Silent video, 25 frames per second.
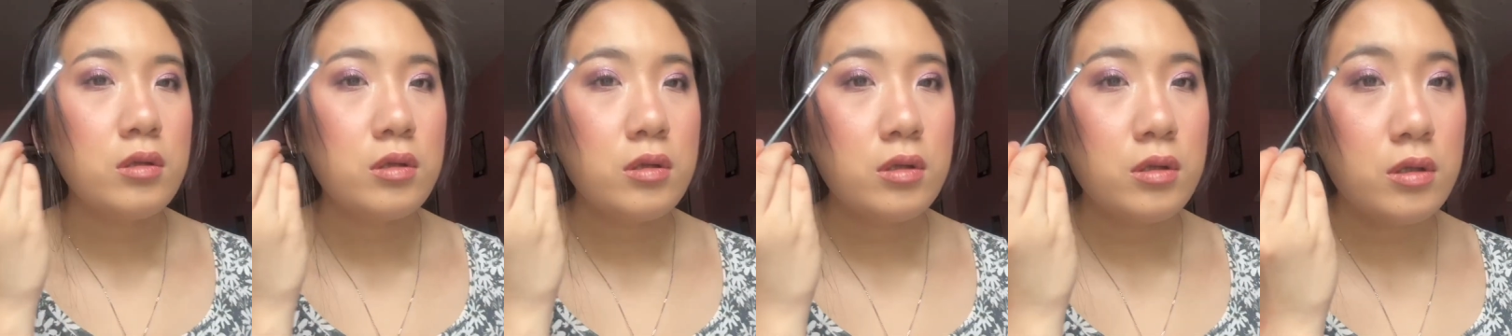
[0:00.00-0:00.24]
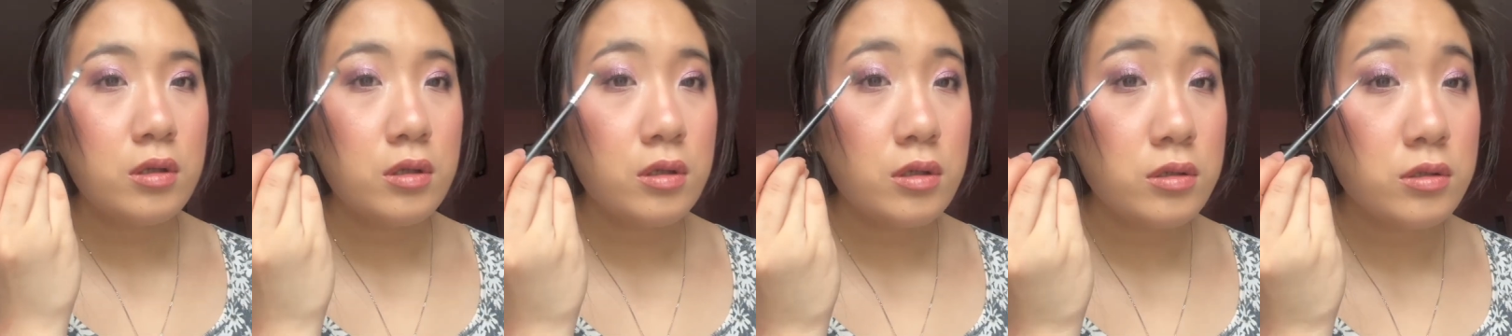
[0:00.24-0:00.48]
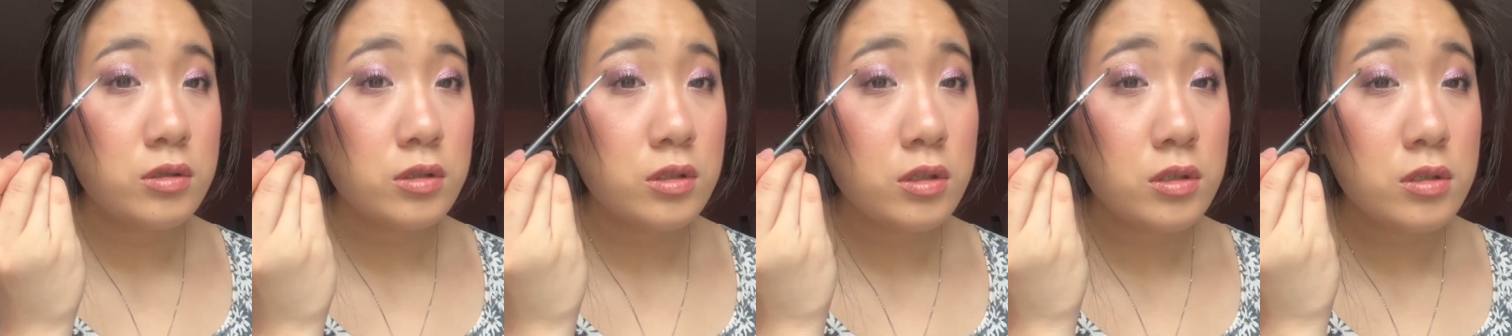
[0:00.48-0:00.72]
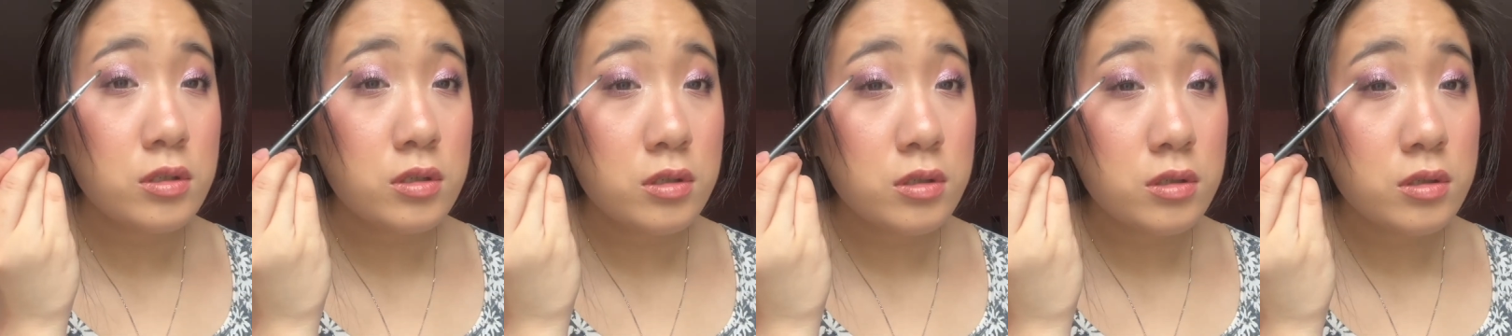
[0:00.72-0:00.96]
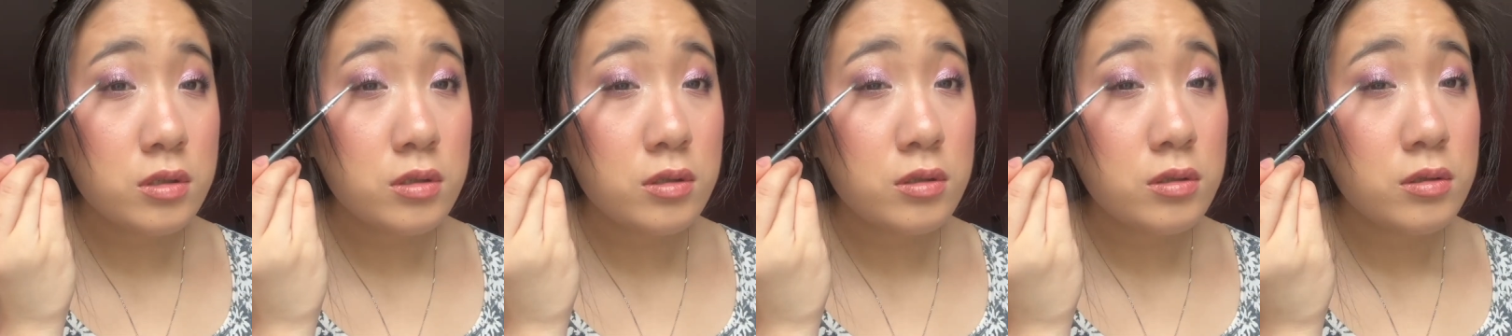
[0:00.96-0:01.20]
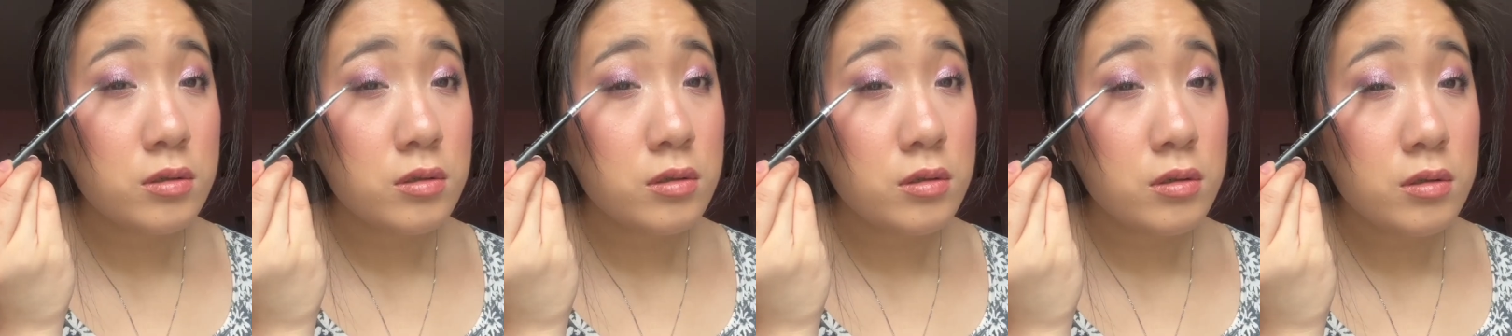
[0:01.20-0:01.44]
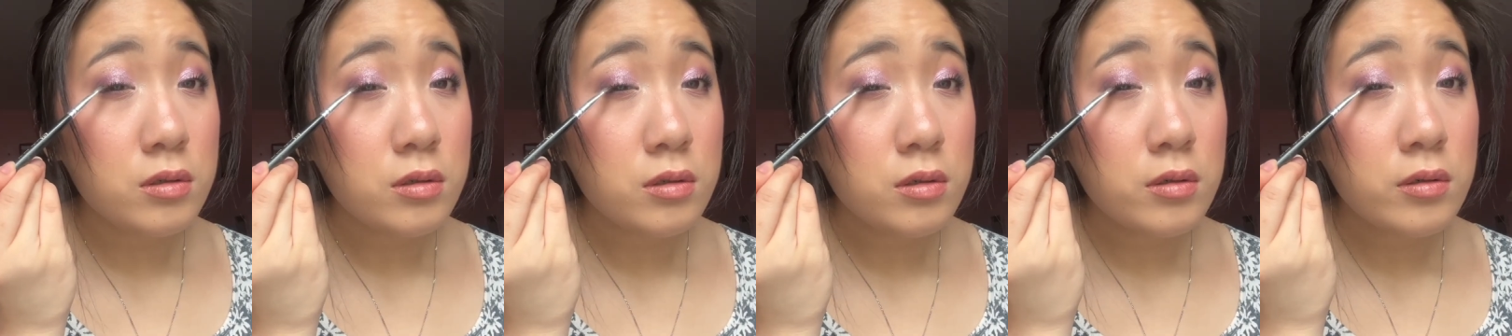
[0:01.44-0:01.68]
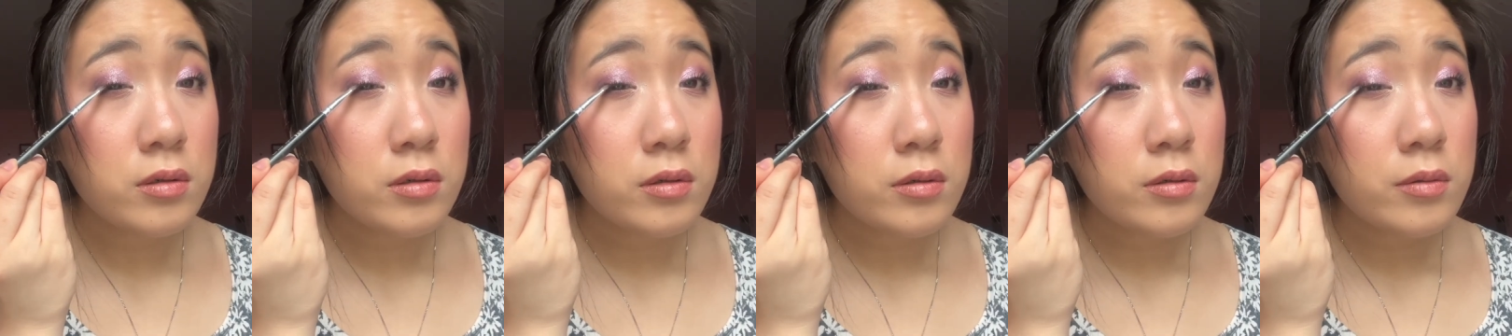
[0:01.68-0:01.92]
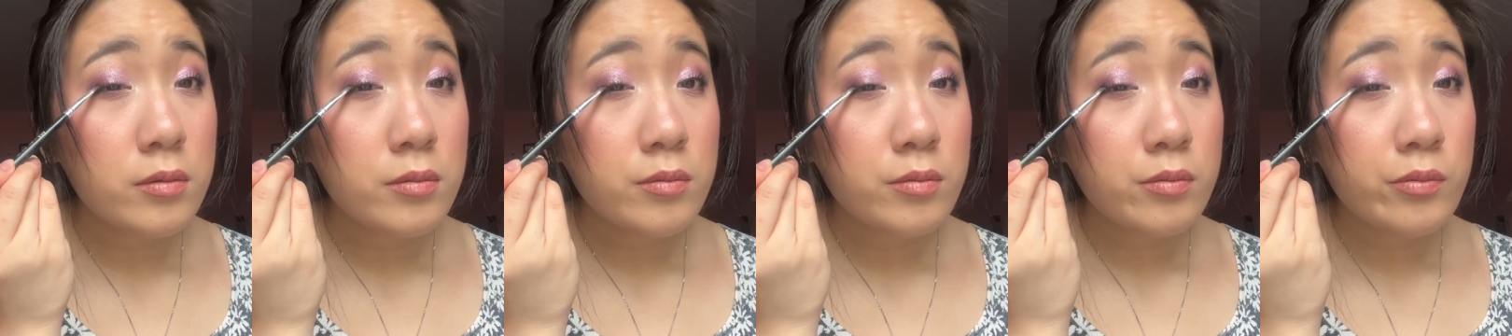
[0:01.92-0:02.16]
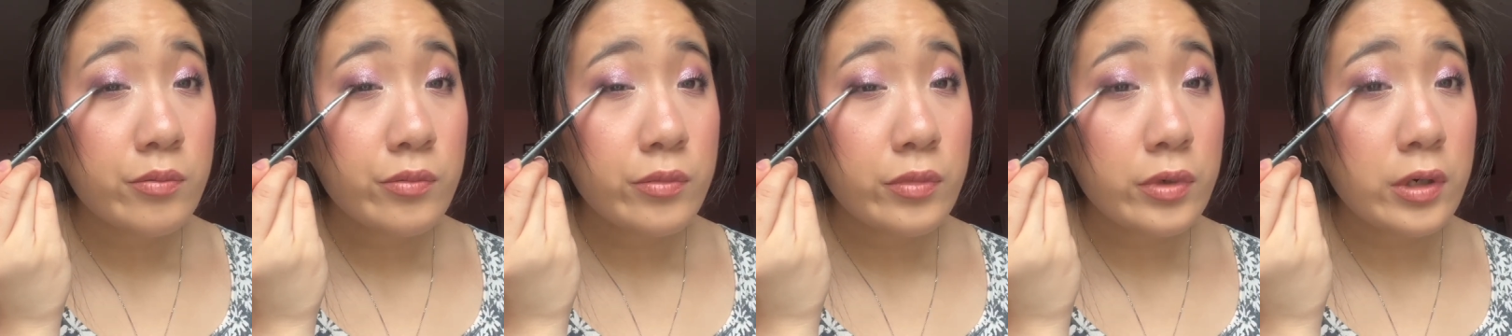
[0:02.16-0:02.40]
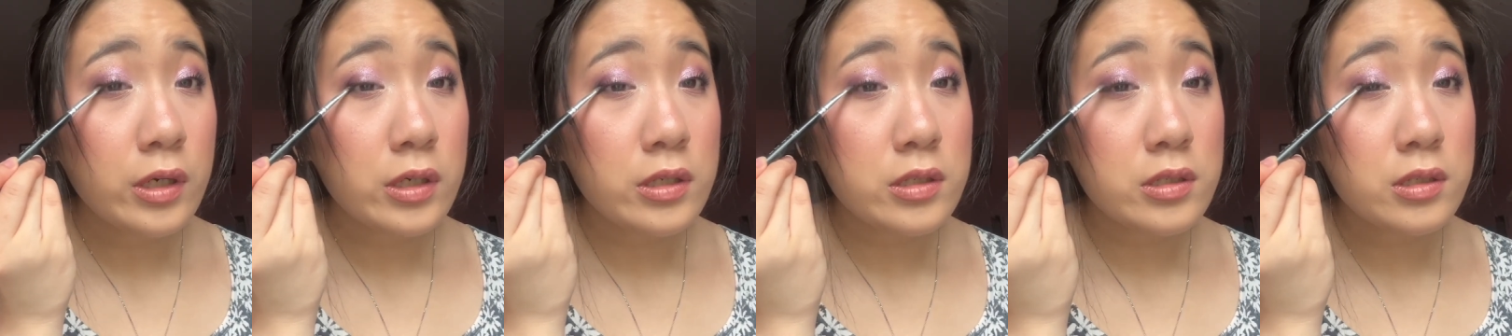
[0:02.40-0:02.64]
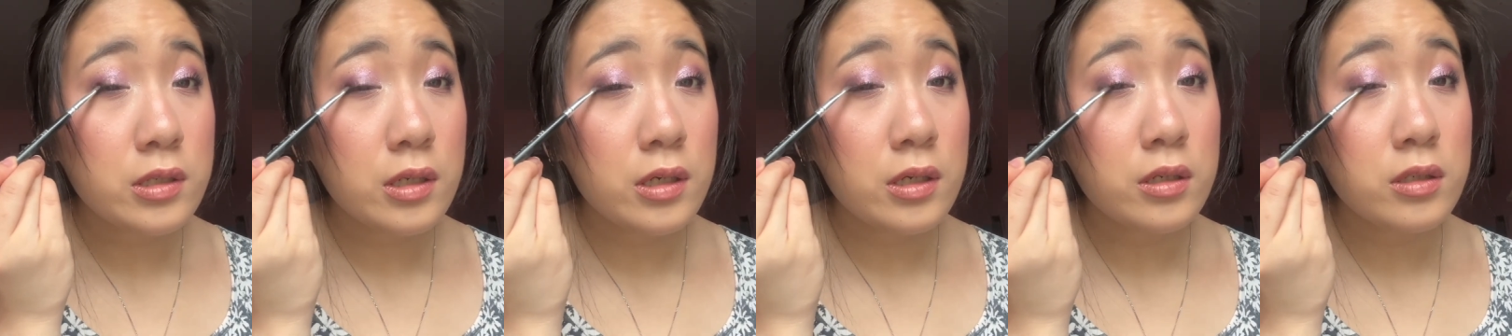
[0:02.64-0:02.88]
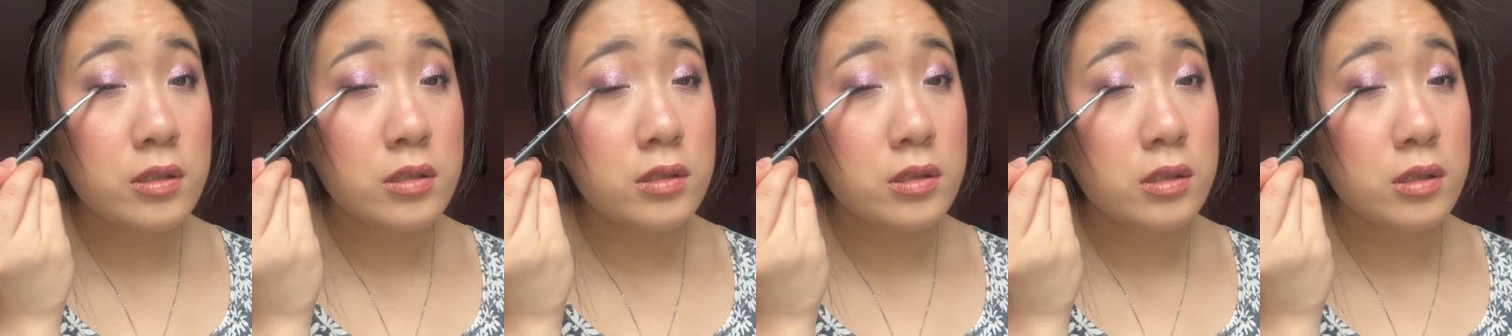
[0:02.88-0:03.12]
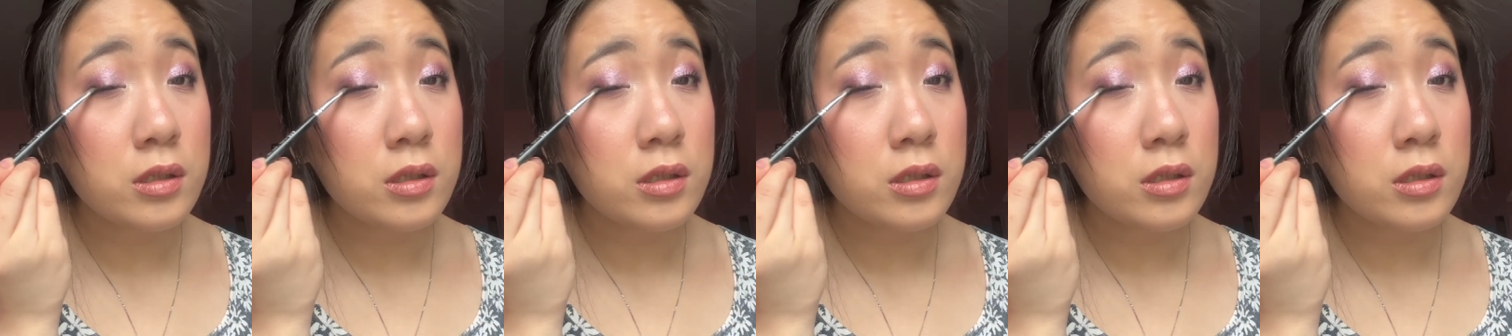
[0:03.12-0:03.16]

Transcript: and just press that into